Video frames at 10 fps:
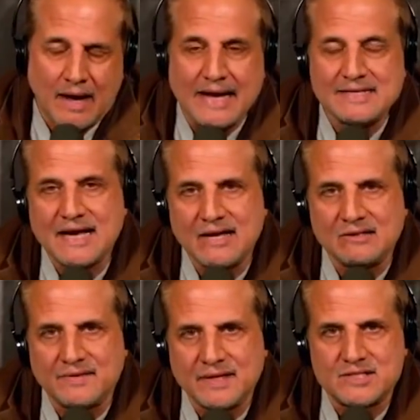I
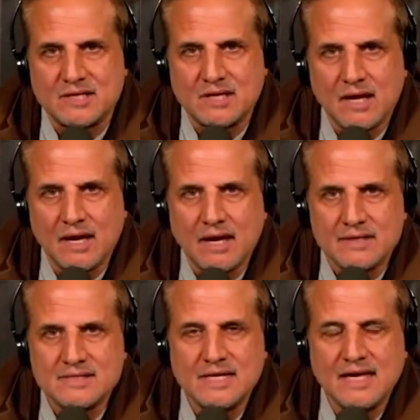titled this
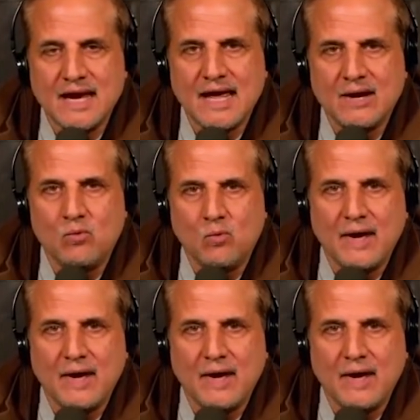CNN,